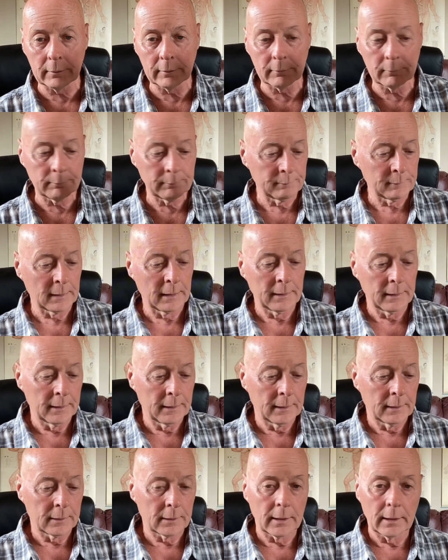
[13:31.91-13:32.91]
and
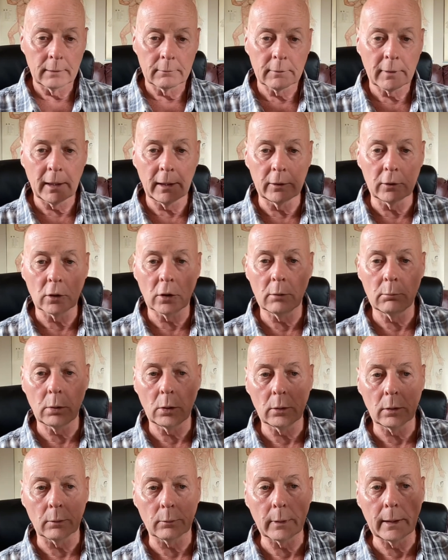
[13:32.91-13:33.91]

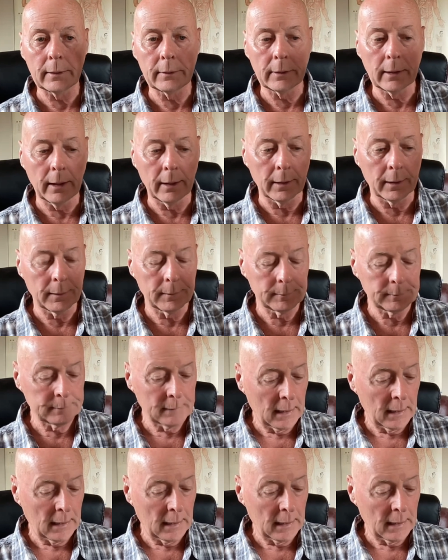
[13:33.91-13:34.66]
caboodle right there.